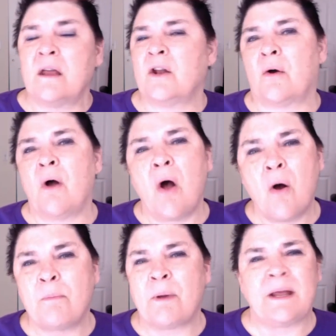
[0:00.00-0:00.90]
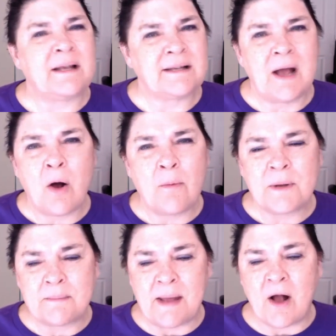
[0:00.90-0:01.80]
You know, hope it, hope
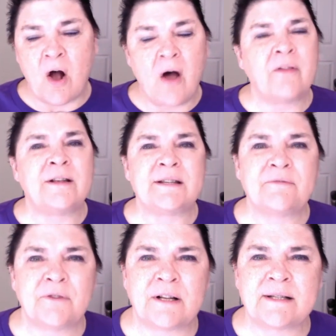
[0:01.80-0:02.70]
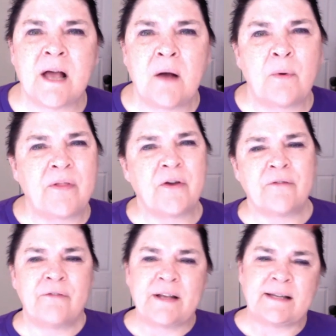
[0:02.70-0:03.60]
can make all the difference, whether you're
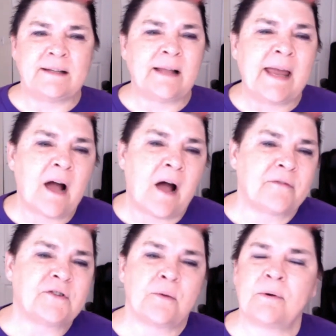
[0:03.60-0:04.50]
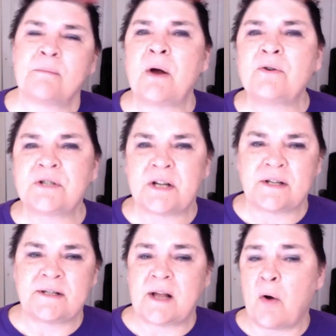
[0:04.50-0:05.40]
facing layoffs or
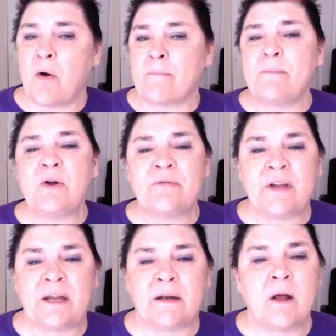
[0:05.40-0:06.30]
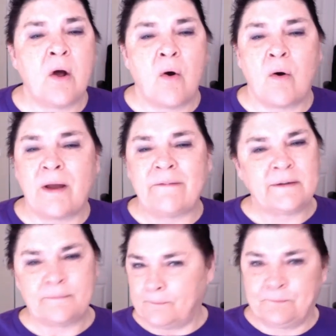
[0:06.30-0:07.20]
promotions or moving or even